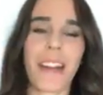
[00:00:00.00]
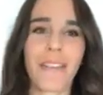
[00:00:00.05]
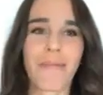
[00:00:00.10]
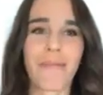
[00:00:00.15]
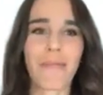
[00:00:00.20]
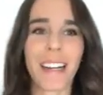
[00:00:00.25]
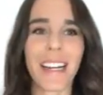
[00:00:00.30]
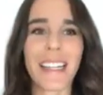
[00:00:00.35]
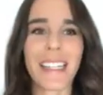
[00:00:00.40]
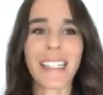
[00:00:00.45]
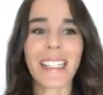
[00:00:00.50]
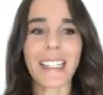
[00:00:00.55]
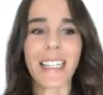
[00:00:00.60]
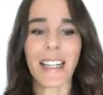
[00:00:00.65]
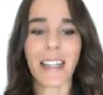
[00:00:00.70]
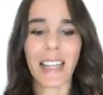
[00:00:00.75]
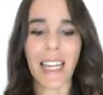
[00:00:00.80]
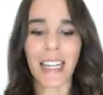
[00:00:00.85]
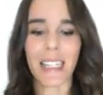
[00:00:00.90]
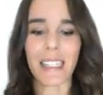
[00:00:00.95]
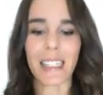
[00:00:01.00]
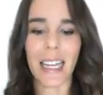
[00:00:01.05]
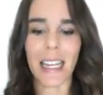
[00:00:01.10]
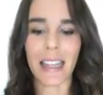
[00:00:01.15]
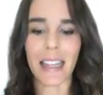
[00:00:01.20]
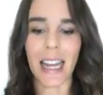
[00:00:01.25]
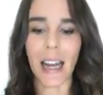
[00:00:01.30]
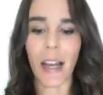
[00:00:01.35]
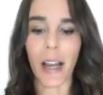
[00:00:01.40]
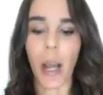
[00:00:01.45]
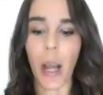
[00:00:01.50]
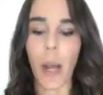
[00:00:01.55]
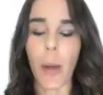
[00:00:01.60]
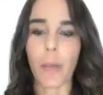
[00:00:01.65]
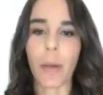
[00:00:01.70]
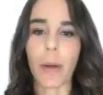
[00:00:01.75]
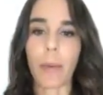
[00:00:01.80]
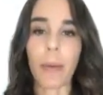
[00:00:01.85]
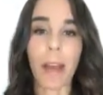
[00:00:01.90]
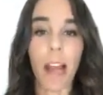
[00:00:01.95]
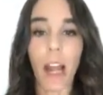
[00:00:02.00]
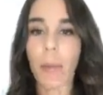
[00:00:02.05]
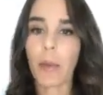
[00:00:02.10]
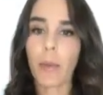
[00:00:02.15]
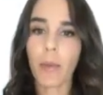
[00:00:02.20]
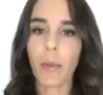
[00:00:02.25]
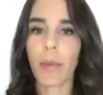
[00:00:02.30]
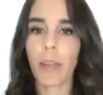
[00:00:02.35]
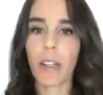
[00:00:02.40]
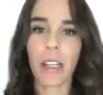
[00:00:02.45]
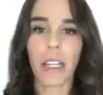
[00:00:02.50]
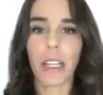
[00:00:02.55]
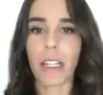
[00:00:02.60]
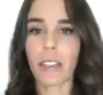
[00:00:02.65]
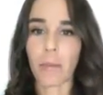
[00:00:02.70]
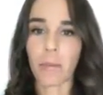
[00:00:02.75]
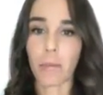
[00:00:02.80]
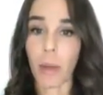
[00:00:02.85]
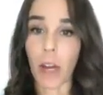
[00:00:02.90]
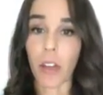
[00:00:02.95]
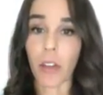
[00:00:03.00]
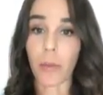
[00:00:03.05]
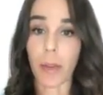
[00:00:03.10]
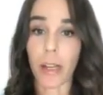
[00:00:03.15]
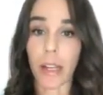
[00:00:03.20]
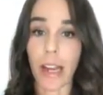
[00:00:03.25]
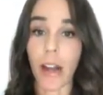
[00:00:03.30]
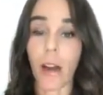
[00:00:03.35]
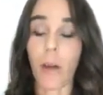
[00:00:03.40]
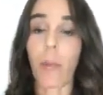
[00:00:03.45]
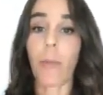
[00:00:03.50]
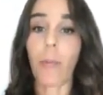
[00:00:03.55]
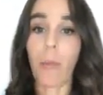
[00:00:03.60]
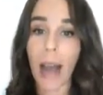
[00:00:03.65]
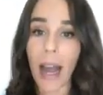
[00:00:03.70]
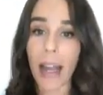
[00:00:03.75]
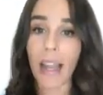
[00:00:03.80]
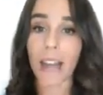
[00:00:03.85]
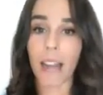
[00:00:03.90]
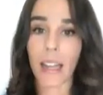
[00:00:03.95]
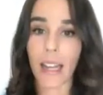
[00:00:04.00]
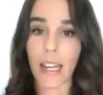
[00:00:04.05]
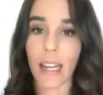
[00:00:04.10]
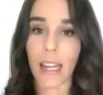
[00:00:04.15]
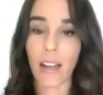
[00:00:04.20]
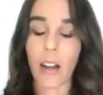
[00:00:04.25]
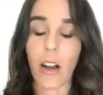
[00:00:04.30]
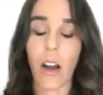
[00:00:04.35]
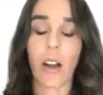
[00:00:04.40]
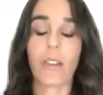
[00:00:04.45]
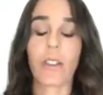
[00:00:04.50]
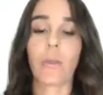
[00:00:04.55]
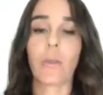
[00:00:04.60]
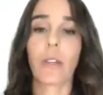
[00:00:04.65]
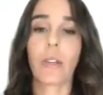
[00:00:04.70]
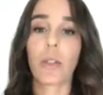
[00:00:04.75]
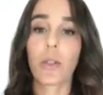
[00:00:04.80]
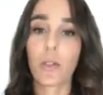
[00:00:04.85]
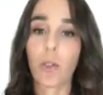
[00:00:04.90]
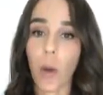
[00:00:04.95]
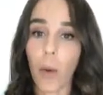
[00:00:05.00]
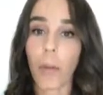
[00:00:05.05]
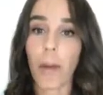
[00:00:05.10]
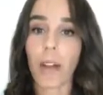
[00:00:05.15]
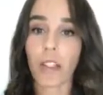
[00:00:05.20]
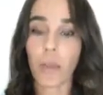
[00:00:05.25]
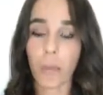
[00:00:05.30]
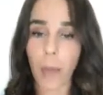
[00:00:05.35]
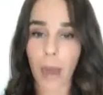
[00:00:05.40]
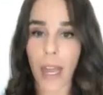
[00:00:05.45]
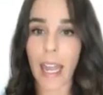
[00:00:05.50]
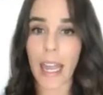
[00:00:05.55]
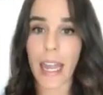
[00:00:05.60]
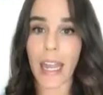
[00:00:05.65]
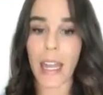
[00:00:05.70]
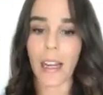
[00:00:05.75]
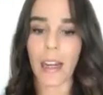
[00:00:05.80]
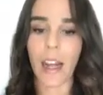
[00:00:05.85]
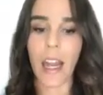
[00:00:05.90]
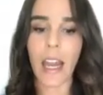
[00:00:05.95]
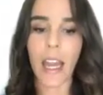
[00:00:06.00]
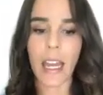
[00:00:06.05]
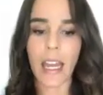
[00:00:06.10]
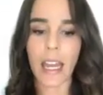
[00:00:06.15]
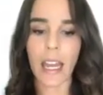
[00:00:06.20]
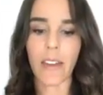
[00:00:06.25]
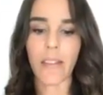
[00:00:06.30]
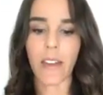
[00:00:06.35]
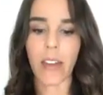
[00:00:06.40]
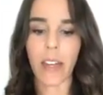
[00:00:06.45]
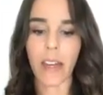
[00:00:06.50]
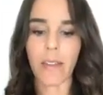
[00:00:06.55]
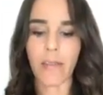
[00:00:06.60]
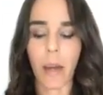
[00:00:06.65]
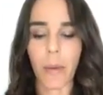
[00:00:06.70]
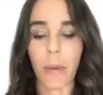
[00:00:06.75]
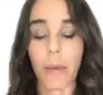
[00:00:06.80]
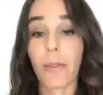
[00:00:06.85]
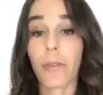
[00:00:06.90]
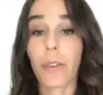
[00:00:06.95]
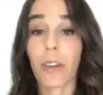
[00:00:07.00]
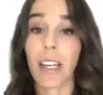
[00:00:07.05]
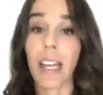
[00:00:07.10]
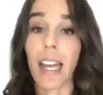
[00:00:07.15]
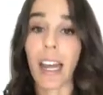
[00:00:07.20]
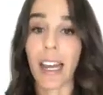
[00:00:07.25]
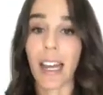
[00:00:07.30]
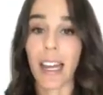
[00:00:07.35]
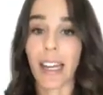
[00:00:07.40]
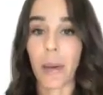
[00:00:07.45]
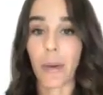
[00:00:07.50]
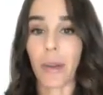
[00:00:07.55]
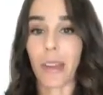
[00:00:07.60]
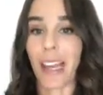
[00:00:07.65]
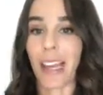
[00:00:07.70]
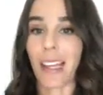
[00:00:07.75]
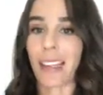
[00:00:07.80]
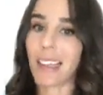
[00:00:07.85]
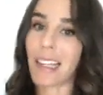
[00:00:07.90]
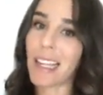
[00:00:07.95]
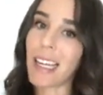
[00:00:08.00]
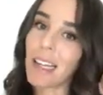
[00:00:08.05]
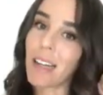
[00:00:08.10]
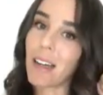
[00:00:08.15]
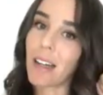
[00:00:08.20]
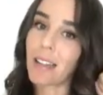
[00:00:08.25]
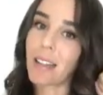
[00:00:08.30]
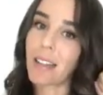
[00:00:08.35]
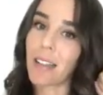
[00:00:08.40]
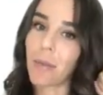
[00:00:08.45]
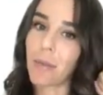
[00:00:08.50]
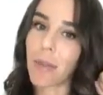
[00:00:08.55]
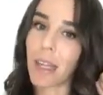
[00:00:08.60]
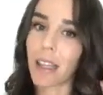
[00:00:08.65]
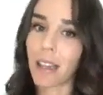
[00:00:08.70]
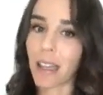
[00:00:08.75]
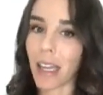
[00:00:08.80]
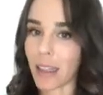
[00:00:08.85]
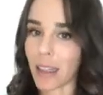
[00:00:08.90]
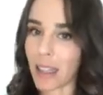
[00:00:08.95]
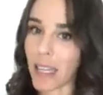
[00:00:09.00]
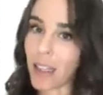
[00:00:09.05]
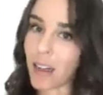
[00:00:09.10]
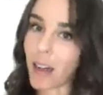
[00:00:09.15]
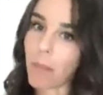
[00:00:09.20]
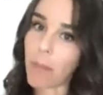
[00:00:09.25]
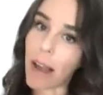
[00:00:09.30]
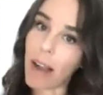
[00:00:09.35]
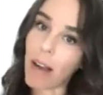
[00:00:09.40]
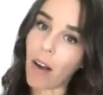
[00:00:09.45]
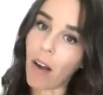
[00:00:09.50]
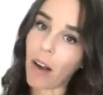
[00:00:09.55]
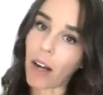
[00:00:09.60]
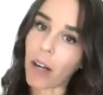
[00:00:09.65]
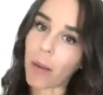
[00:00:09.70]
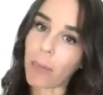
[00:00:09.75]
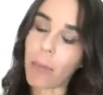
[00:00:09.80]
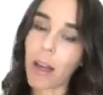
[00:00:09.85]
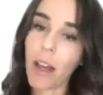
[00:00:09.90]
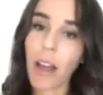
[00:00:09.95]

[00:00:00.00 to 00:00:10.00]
wrist and things like that. But my hypermobility doesn't bother me now. Back then it caused me so much pain. Even if I would forget and I would like lean on something, like lean on my arm,